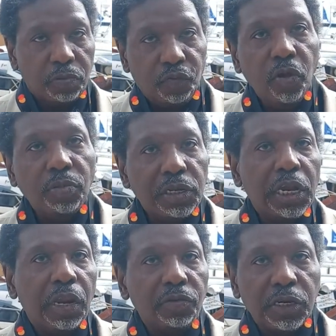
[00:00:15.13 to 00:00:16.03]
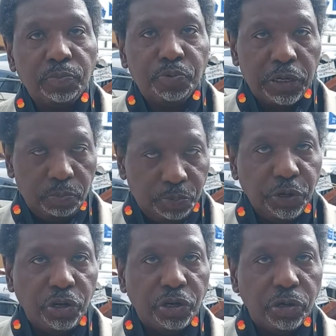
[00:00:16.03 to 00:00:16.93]
film and television
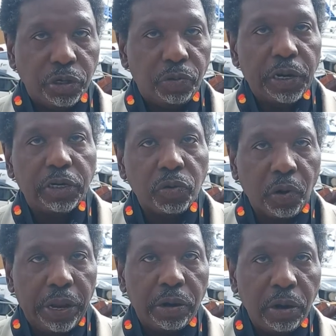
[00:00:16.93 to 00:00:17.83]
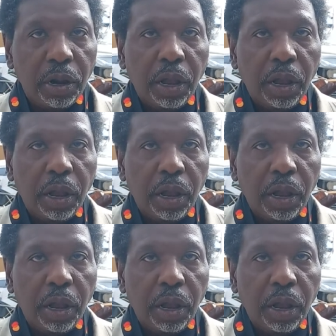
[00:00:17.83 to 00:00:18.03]
producer, director, writer.